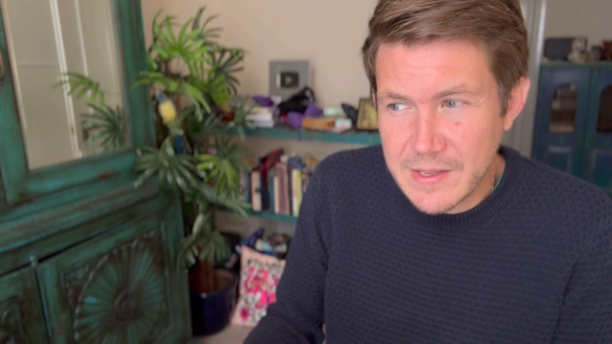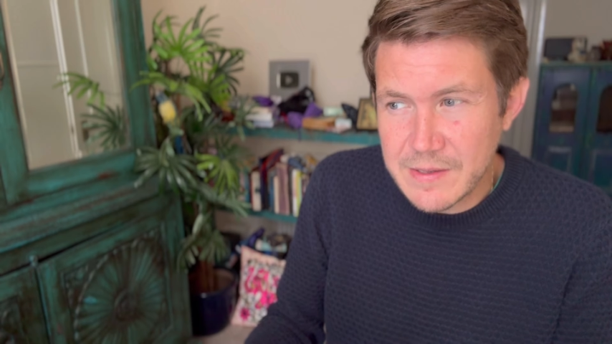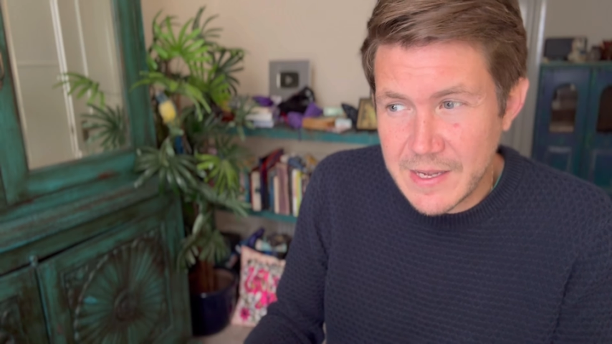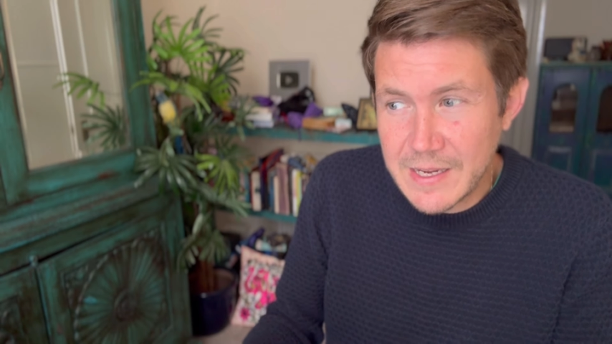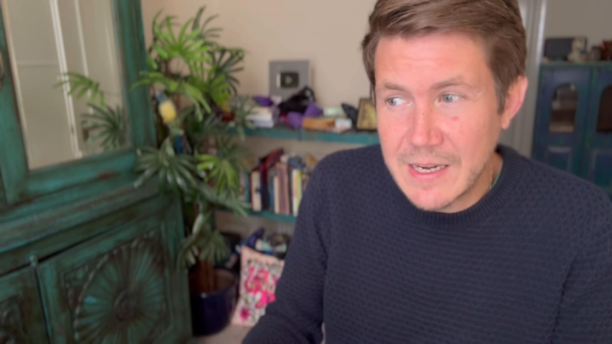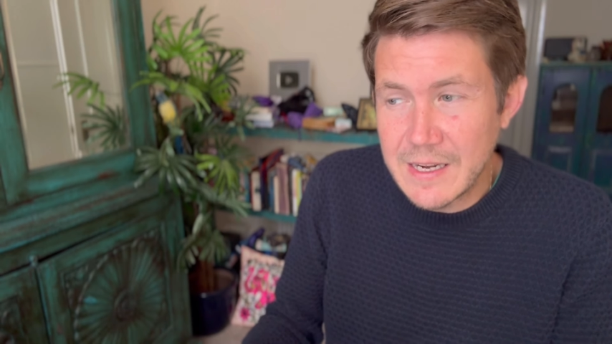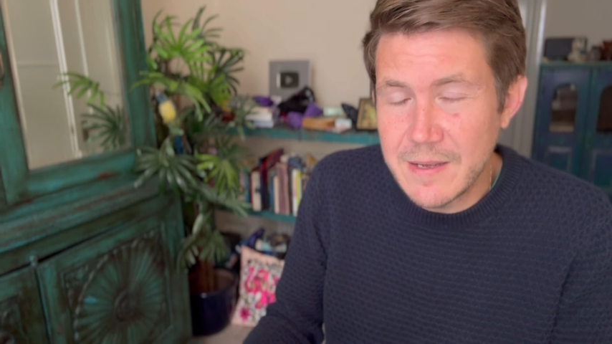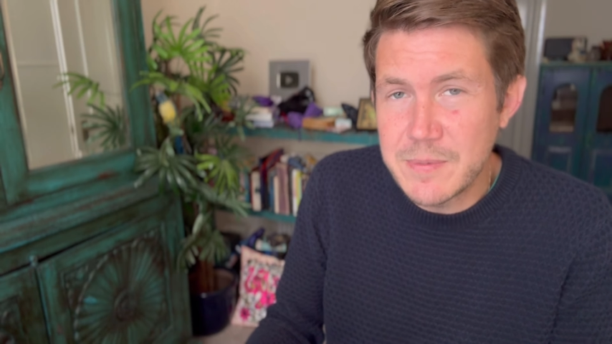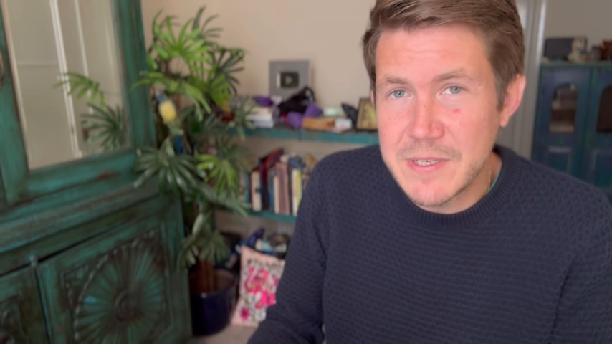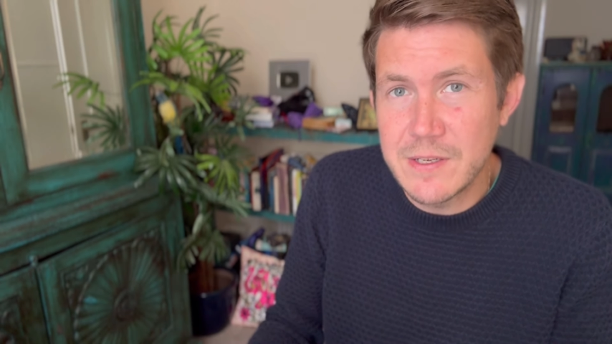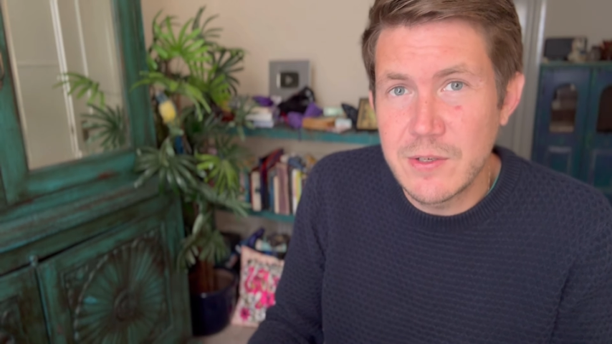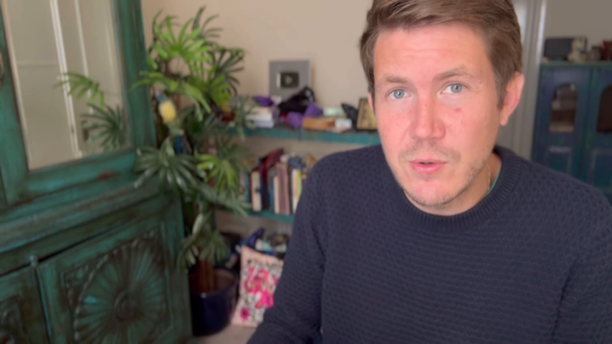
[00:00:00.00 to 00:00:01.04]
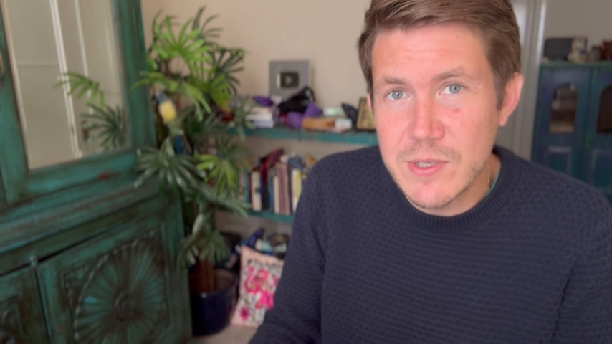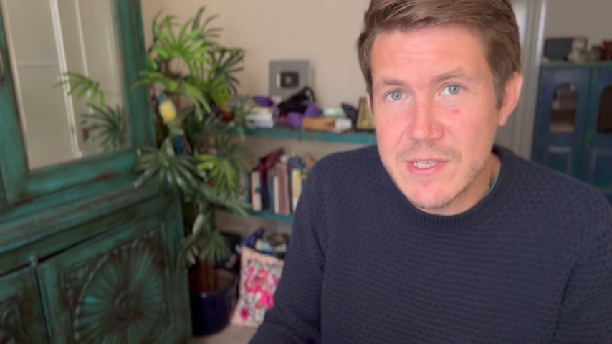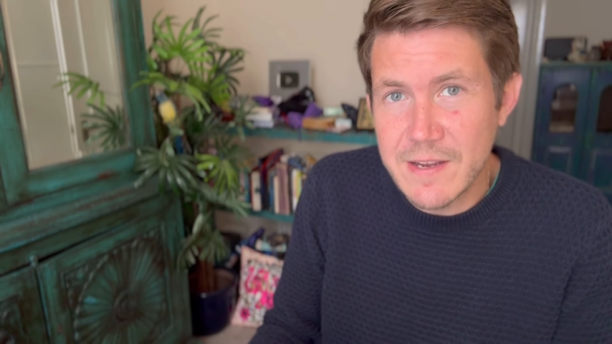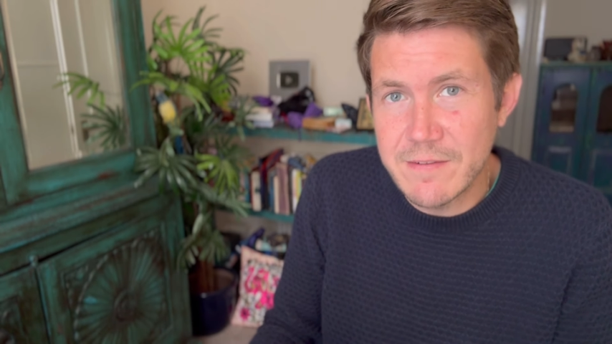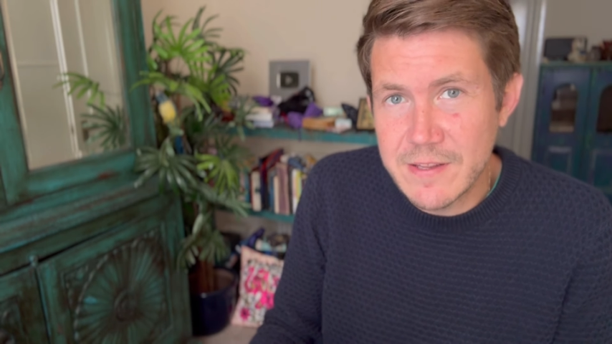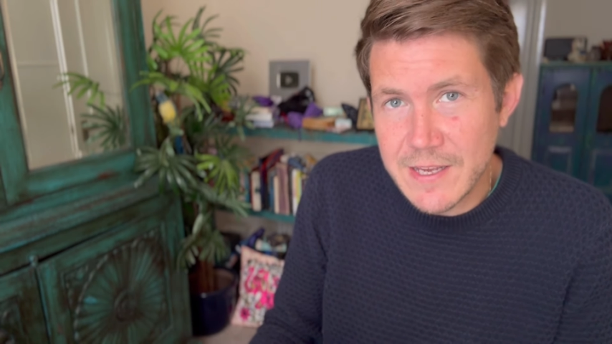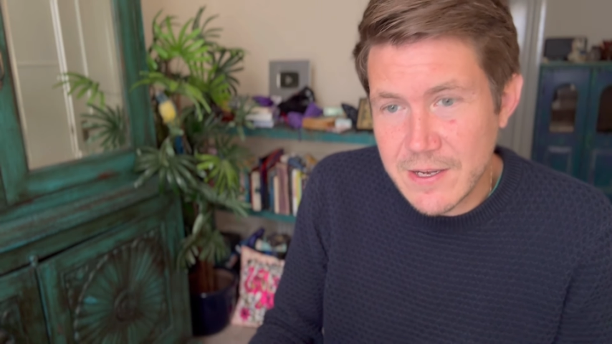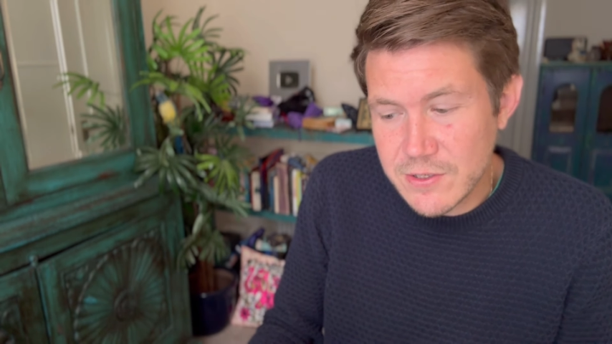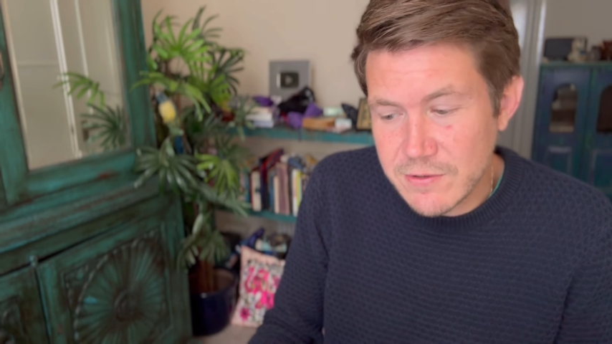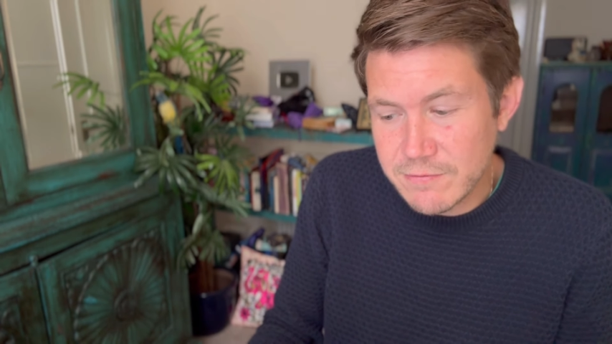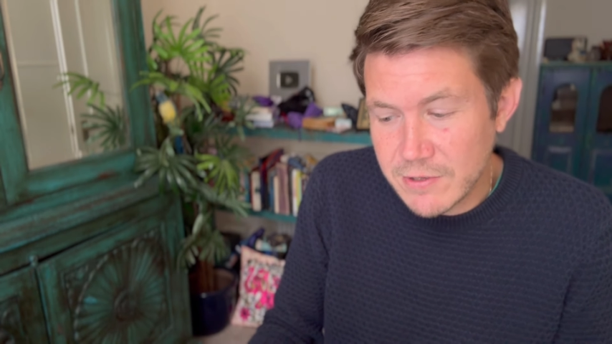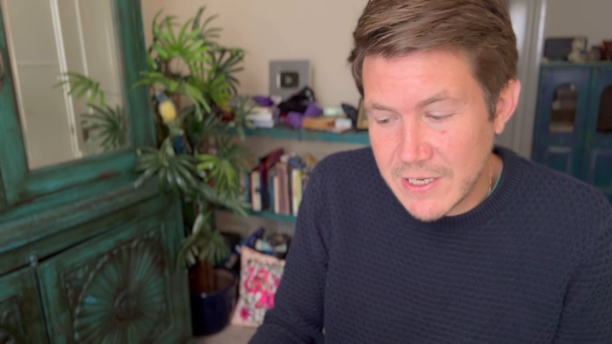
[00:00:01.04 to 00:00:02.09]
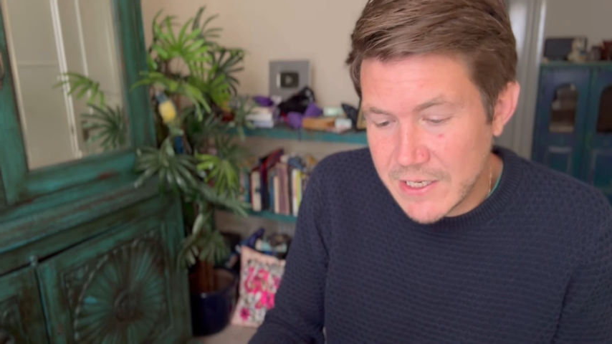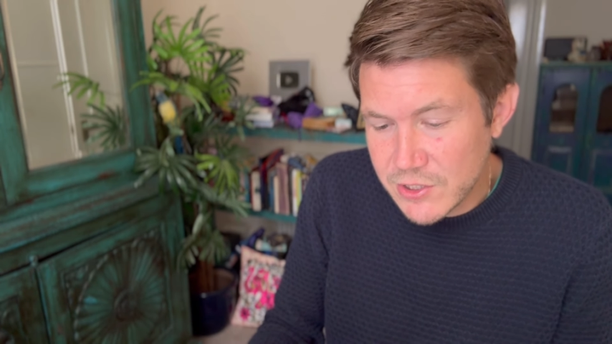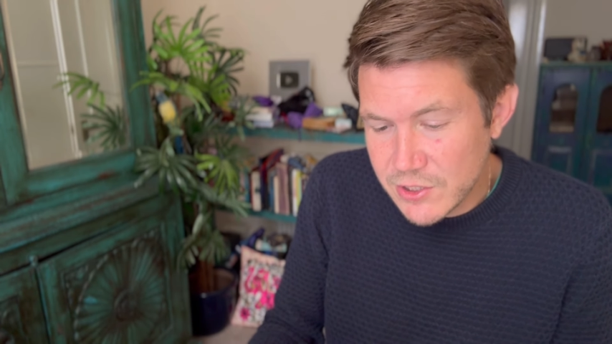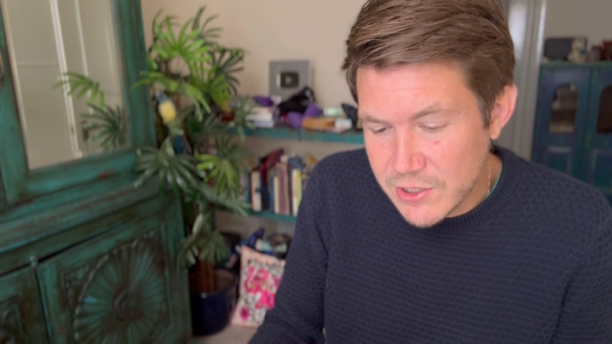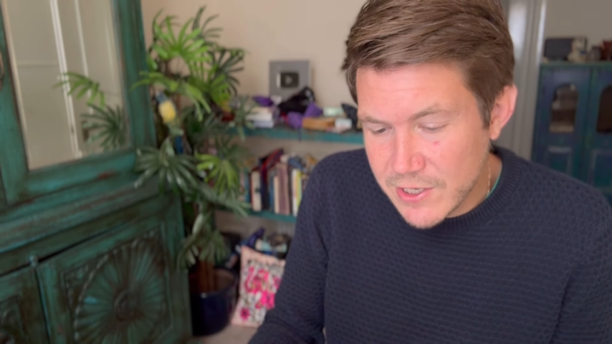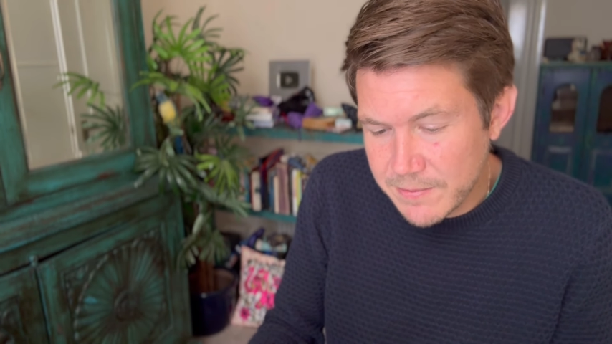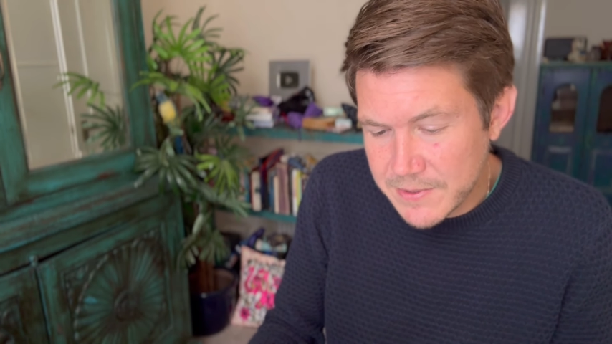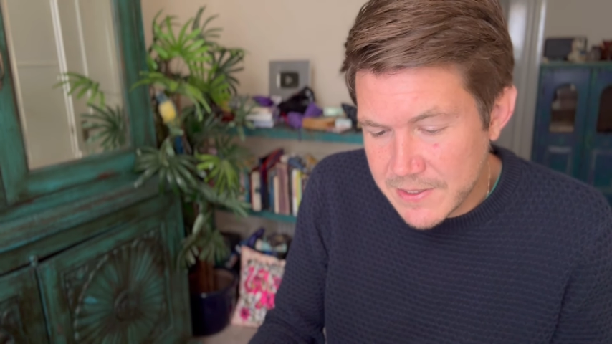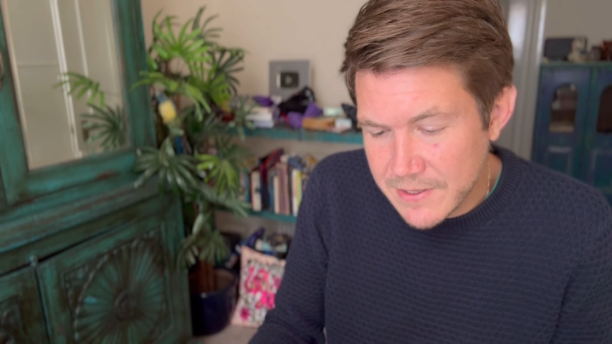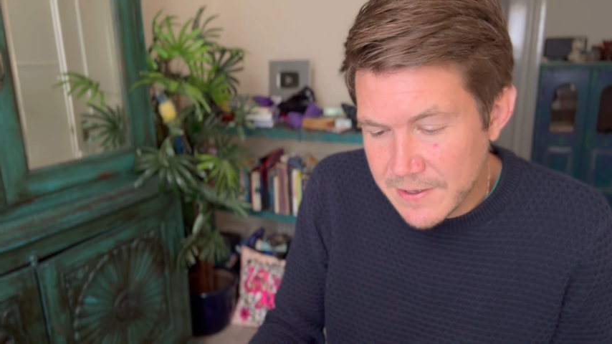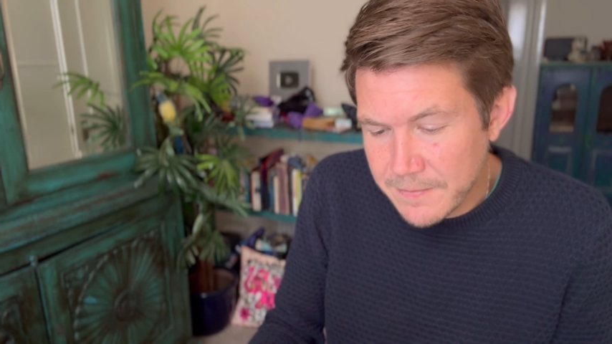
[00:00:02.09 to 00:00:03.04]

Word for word: eclipse in your seventh house of relationships.